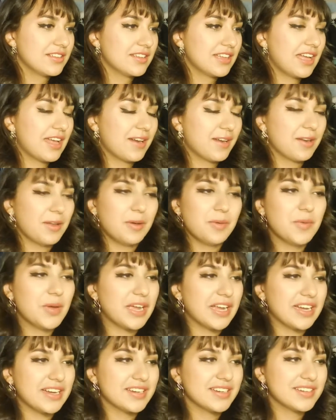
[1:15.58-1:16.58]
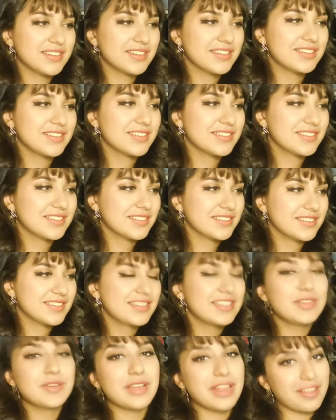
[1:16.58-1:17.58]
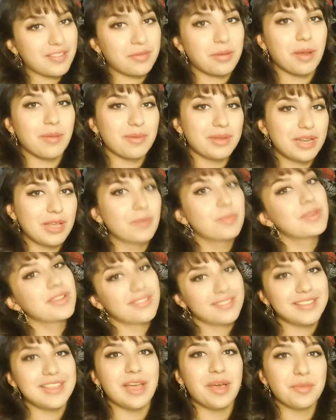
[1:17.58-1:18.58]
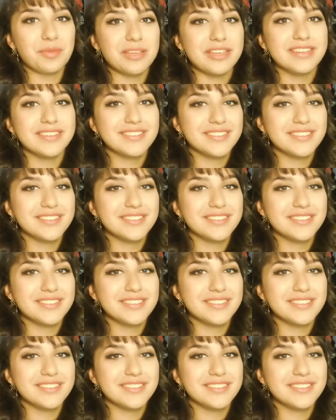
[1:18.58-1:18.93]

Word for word: I don't know where. You guys probably know. Please tell me.